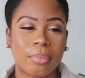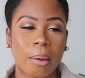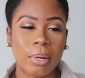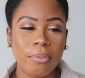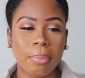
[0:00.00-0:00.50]

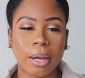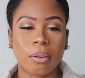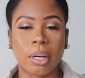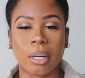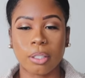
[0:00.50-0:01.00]
I'm leaving my
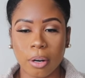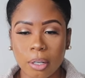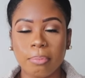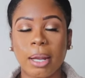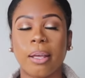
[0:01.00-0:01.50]
career. I
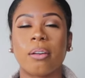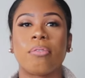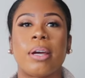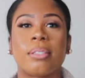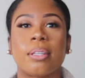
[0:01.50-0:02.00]
turned in my letter of
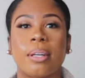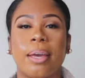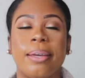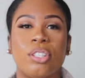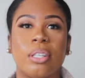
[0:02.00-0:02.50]

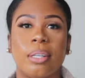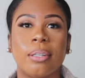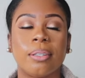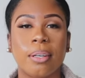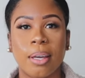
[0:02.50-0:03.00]

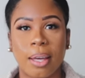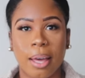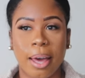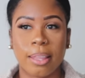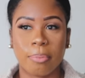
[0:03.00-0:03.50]
resignation
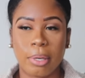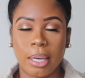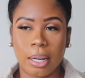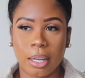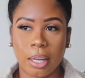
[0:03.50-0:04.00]
at the
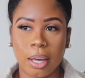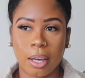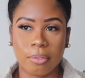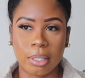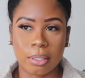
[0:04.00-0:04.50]
beginning
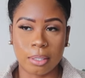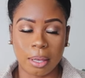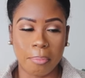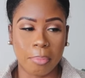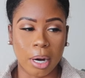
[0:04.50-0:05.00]
of
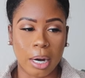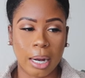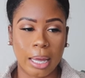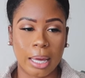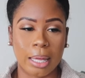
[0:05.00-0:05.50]
December.
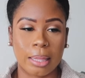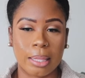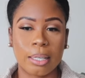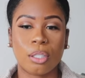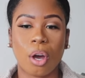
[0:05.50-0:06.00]
And
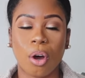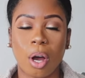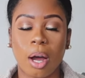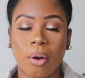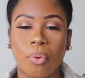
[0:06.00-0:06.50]
this,
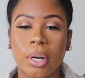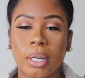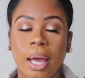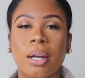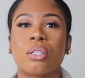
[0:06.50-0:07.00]
I want to
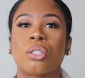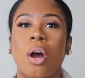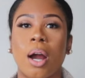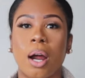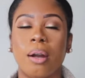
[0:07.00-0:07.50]
kind of
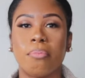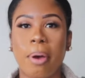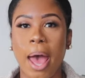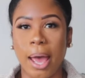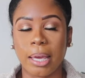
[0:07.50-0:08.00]
start
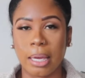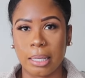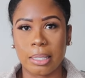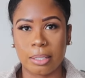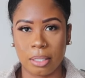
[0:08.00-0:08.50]

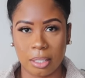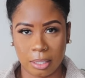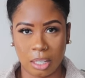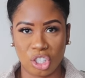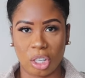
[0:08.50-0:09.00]
unpacking this
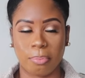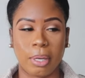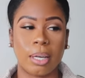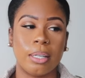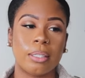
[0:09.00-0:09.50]
decision
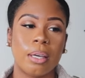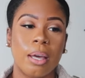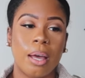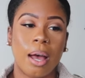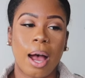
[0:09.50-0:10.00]
because
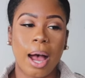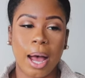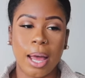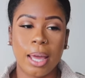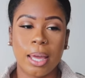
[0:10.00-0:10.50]

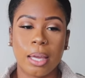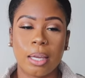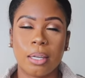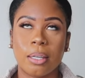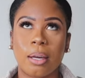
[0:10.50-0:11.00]

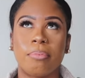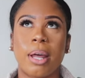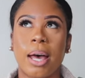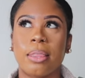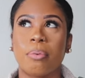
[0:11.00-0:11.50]
I am
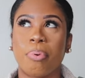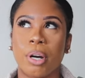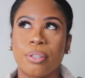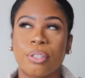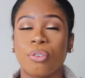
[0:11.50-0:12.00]
not the
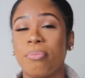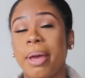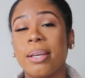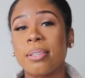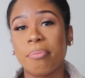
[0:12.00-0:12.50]
person who
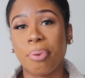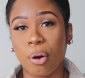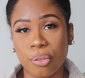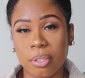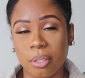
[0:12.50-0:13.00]
makes
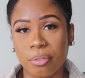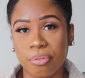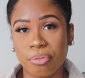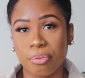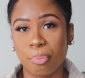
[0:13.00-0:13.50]
impulsive
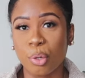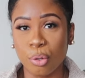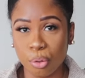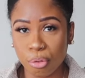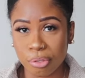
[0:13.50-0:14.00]

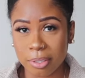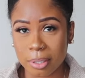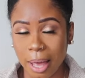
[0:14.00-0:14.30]
moves.